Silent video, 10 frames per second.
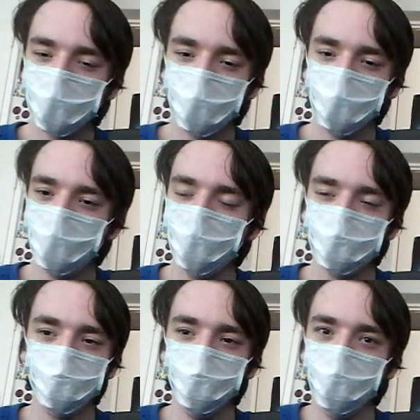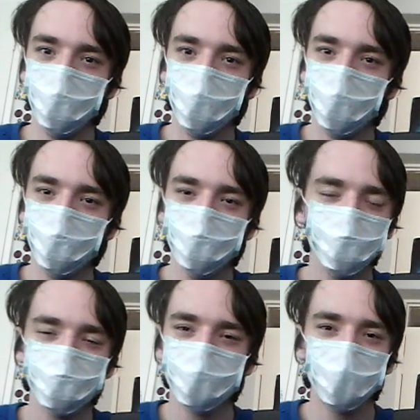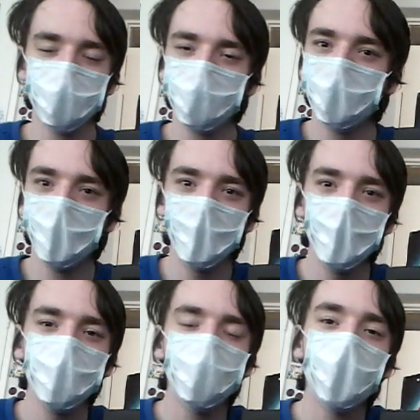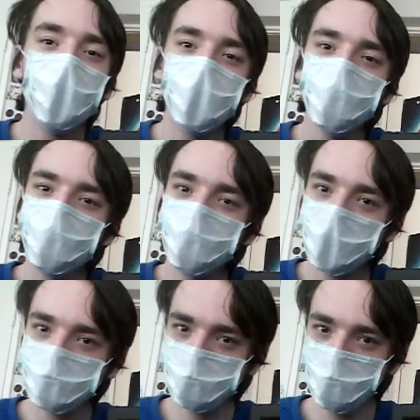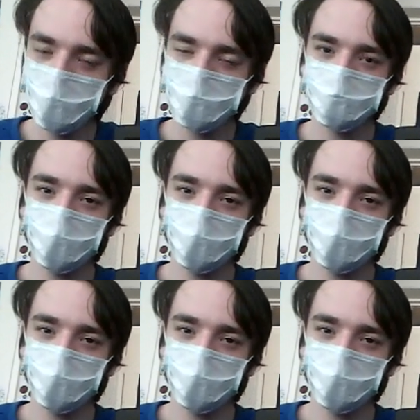along video thing by Aaron Frazier-Nash.